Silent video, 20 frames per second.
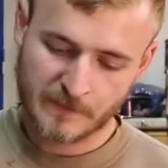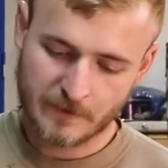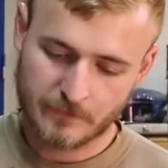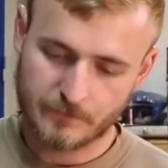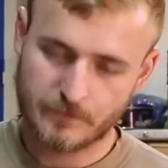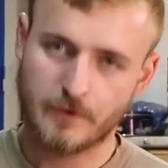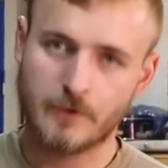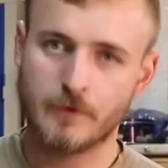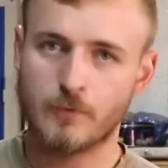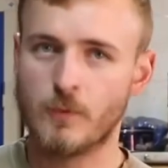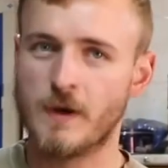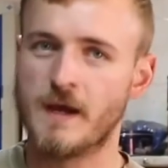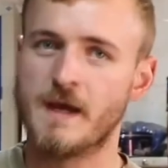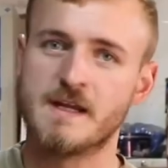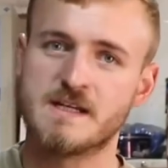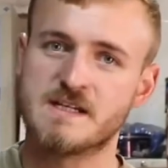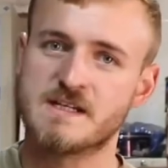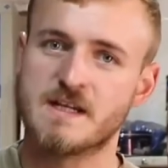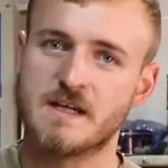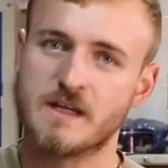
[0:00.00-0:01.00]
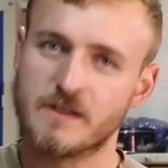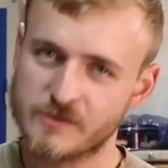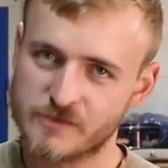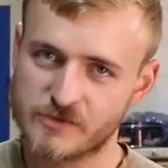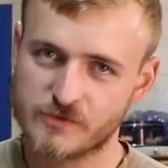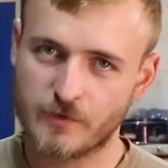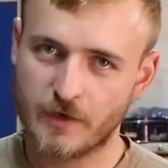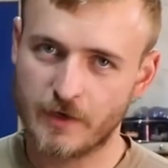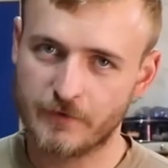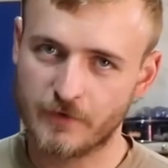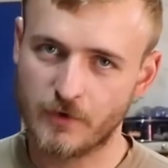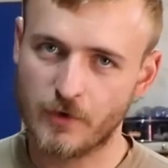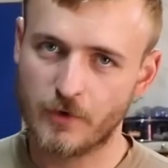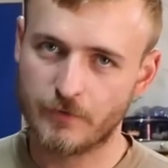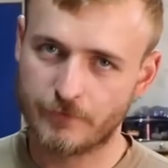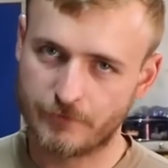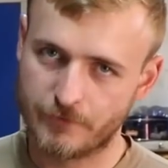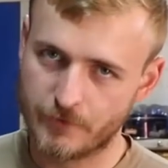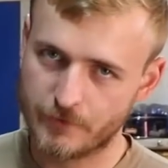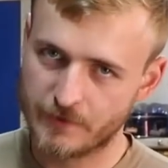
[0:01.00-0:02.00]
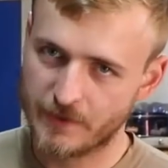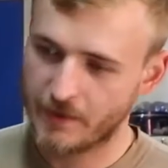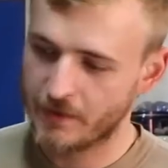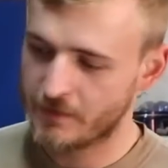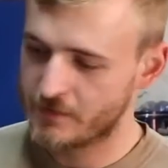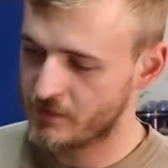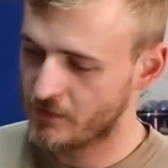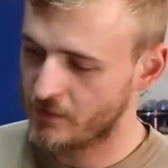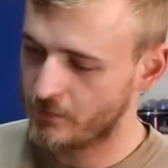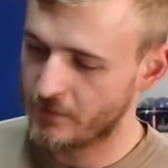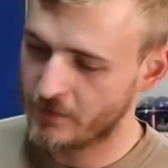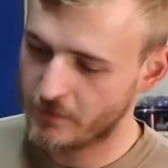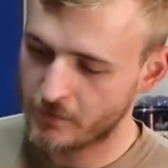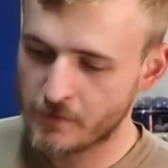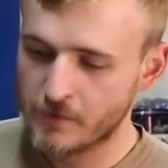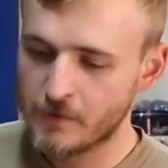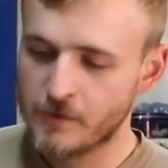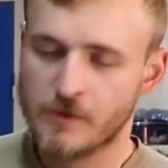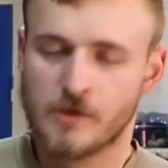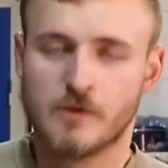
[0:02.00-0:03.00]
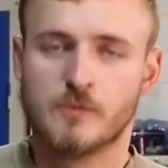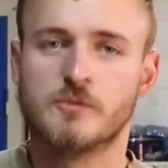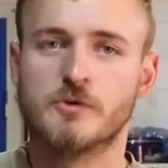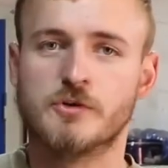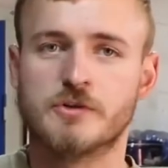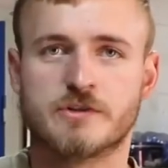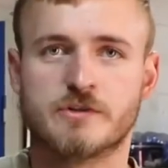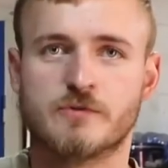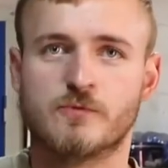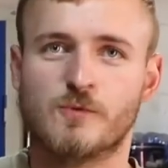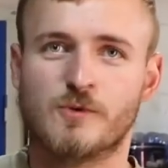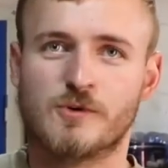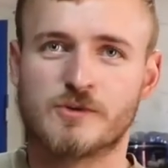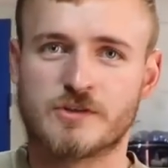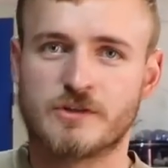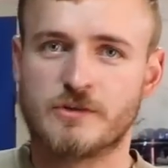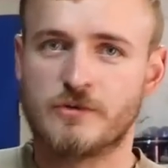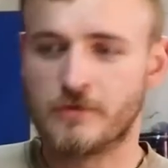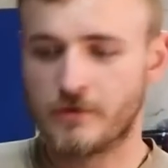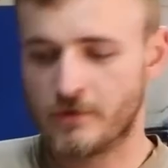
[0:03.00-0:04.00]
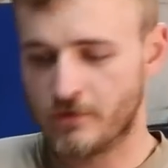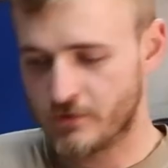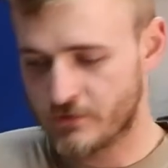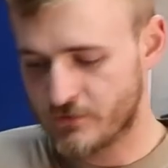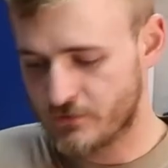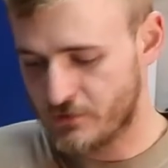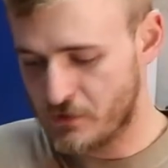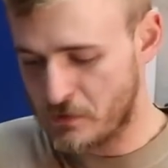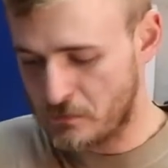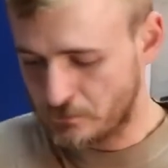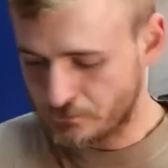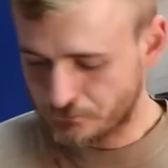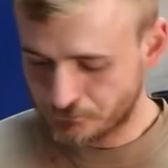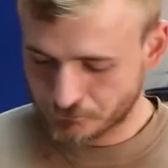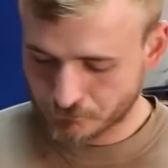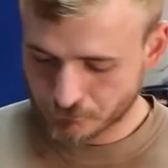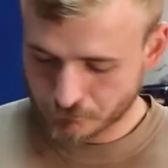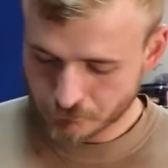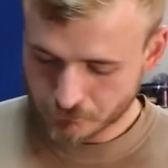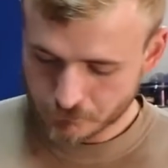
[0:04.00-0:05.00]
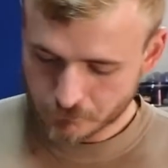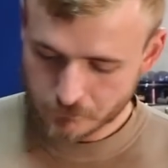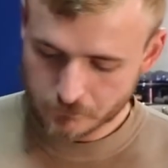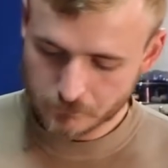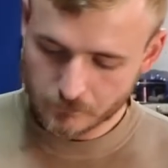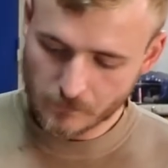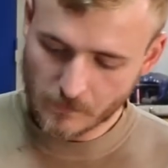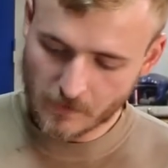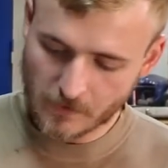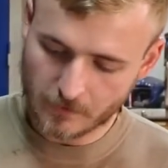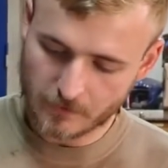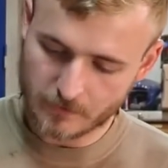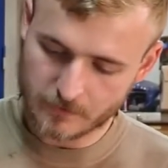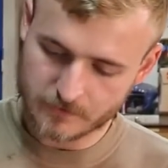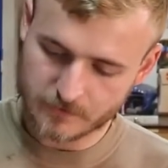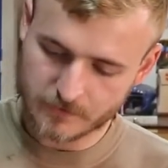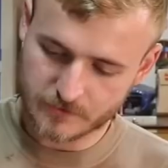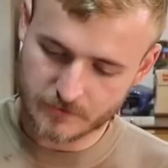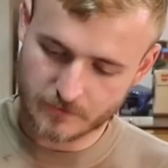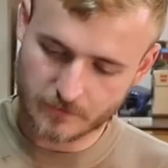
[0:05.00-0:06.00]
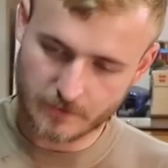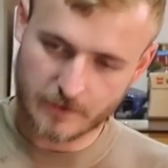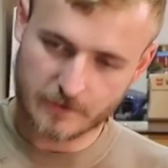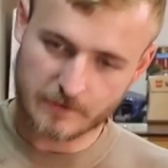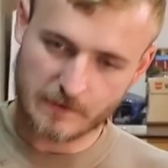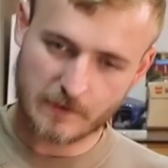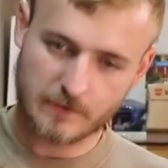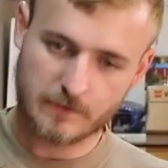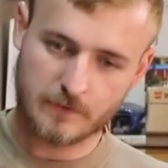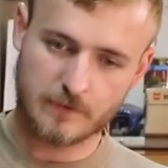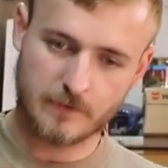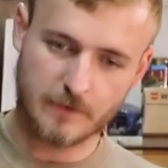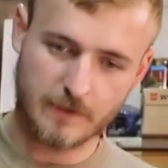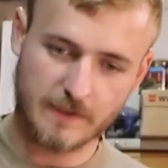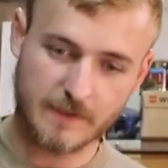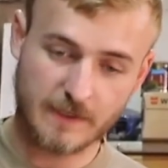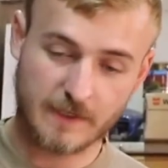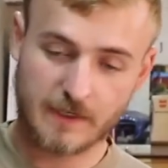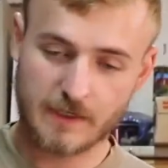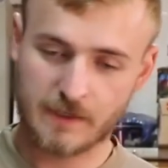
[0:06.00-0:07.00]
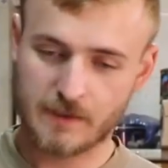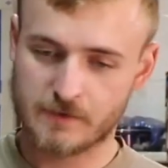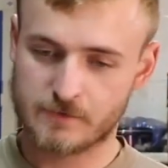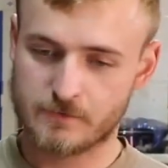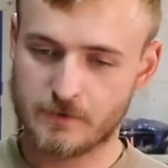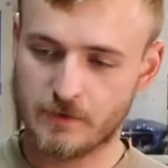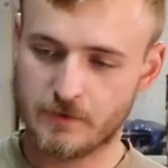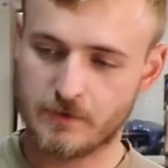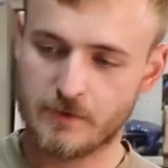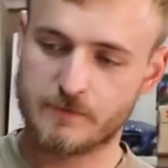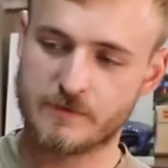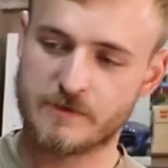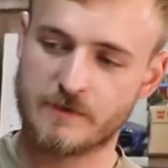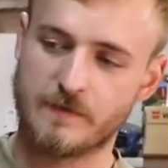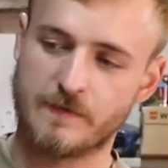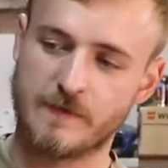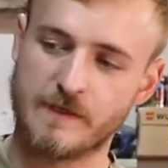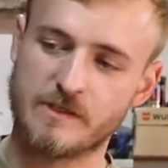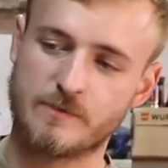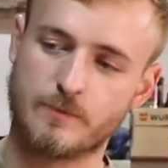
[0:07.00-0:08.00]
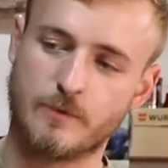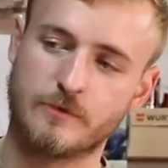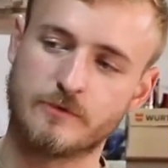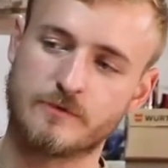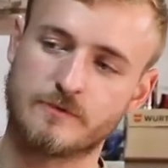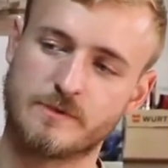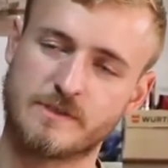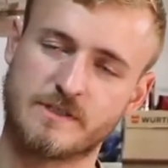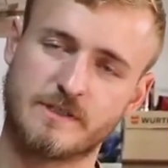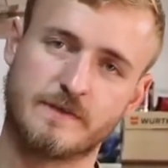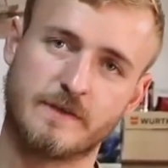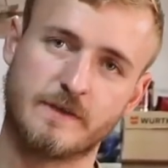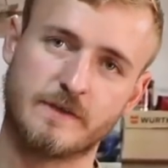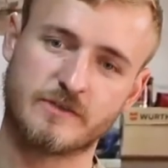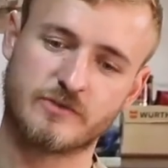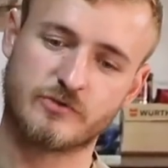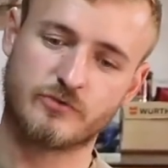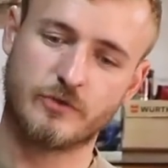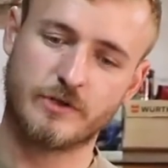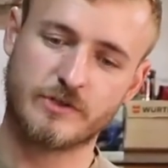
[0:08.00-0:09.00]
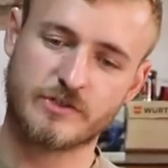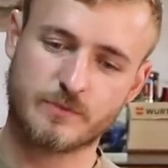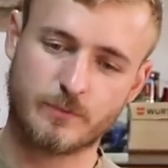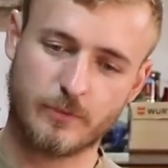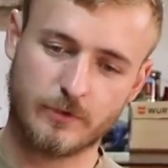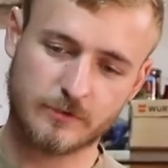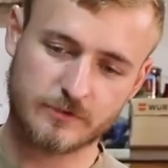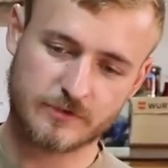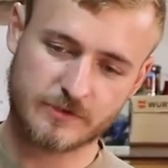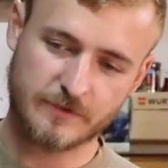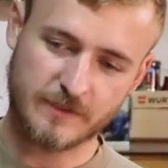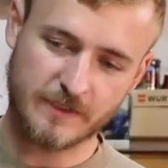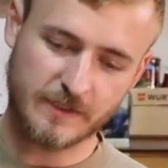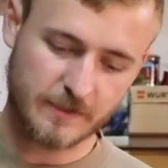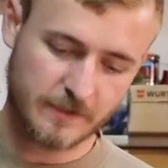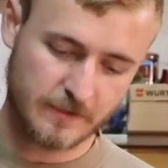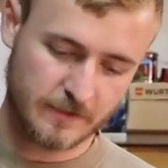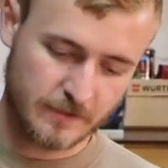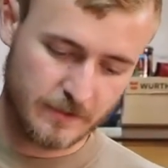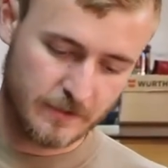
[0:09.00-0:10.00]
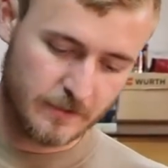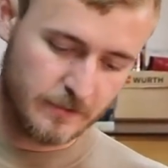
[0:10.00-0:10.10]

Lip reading: for wear and tear and just driving off-road and getting a bit moist and water and oil onto it. And also took out, in the kit as well comes these bolts, which are the stretch bolts you need